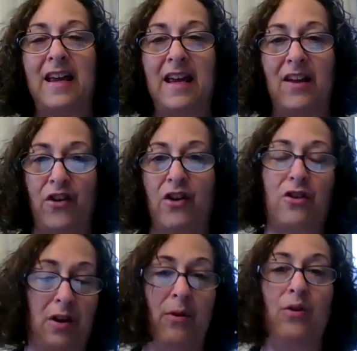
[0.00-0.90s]
in their
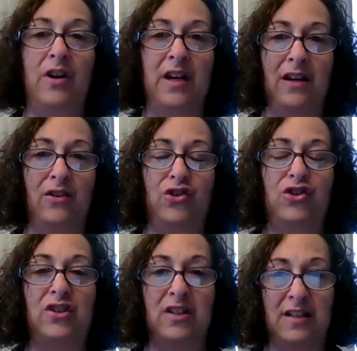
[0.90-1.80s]
communities
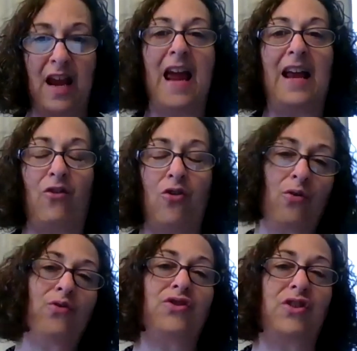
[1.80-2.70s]
to take
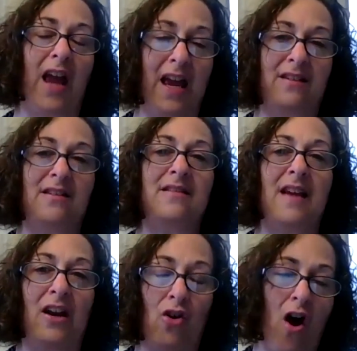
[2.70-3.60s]
those cases
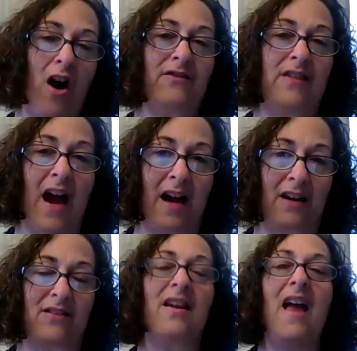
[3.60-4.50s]
and
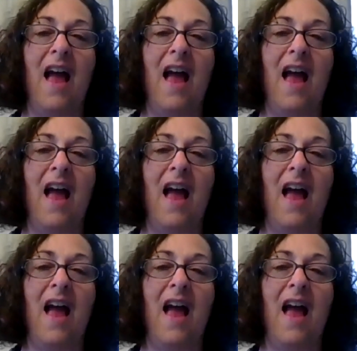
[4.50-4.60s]
contacts